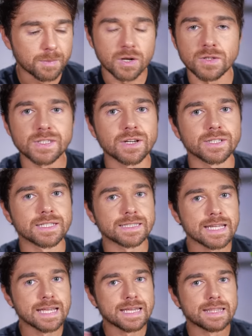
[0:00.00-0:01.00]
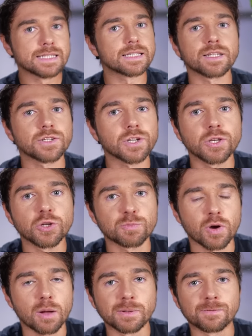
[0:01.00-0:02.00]
In all seriousness, this is such a huge
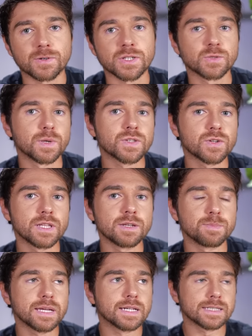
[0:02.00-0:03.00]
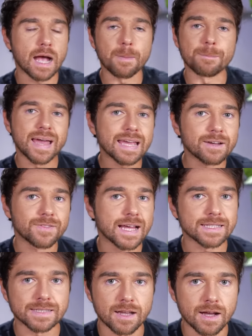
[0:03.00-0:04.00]
problem for Switzerland because a bank of
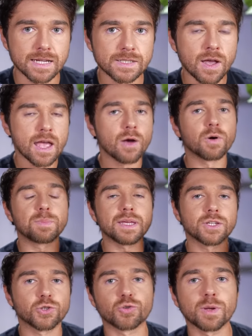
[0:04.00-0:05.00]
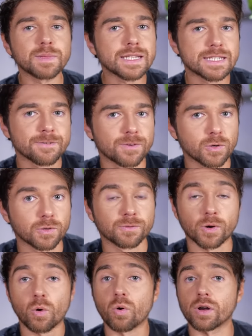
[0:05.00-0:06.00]
that size would be extremely difficult
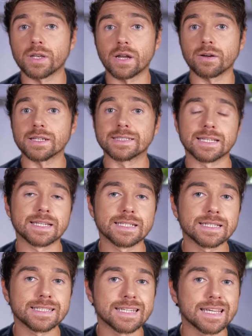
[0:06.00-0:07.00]
for ordinary citizens